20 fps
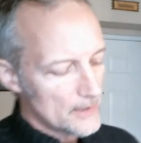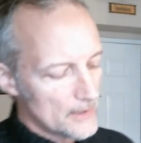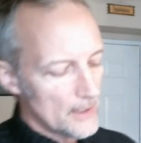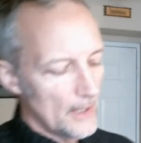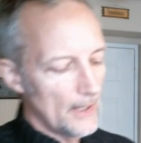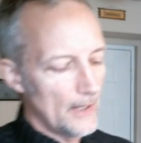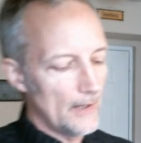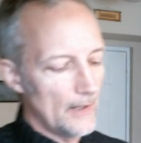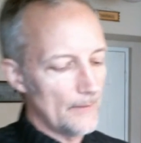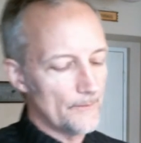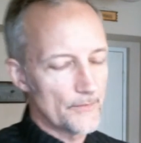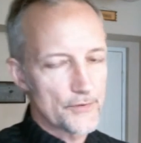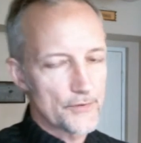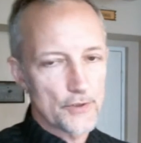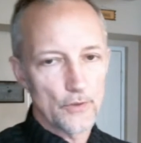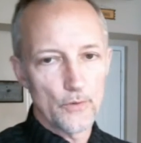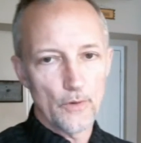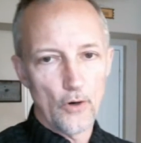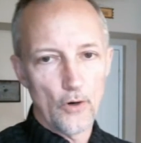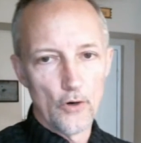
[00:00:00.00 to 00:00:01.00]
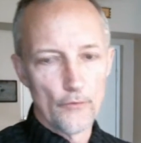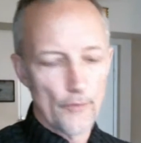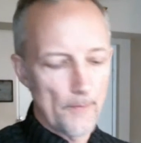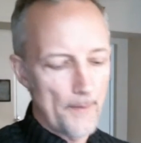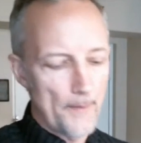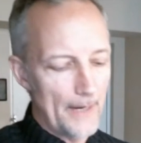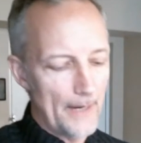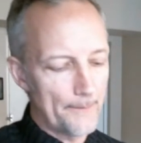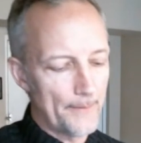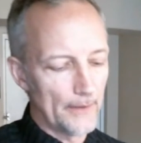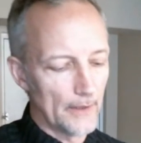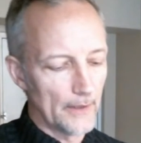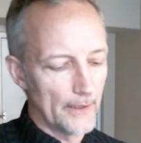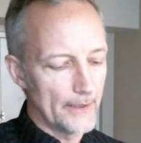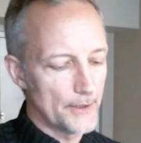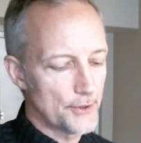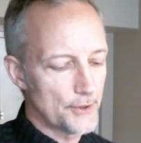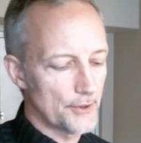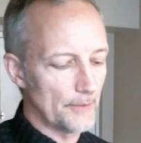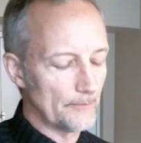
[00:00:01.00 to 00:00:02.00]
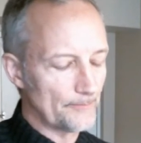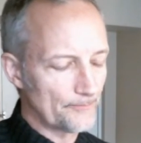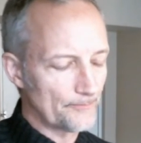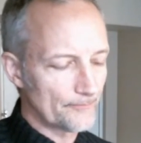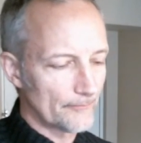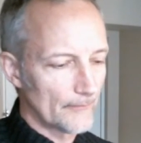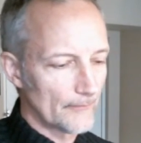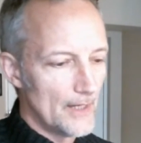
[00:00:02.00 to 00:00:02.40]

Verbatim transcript: Um, so overpopulation.